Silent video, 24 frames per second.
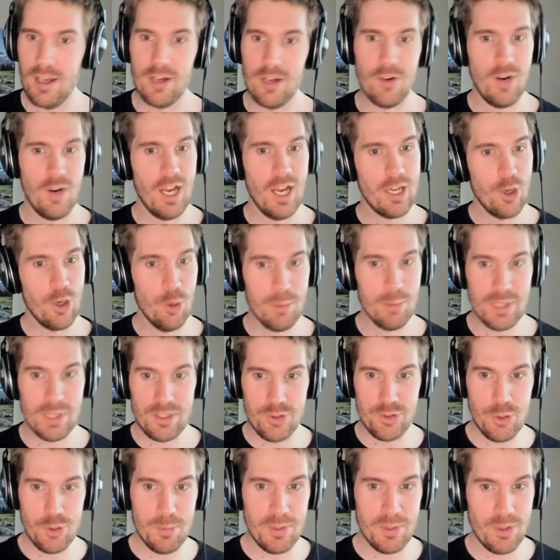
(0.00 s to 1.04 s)
crack open a
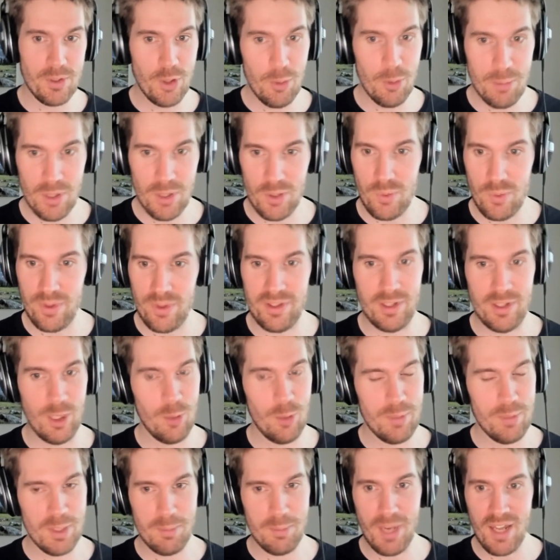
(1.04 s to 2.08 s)
Jupyter notebook with a little
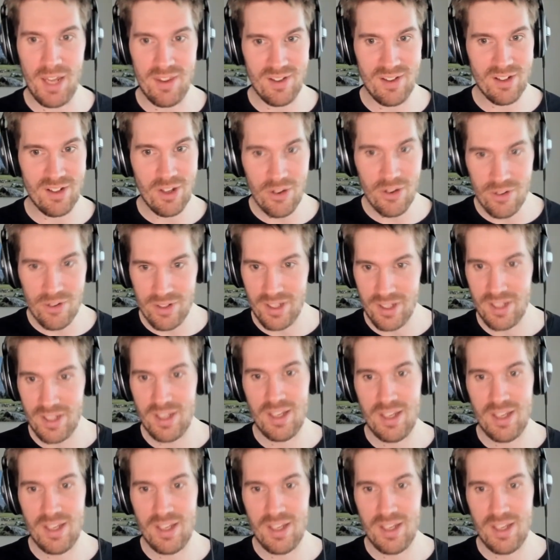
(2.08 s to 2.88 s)
bit of Python code.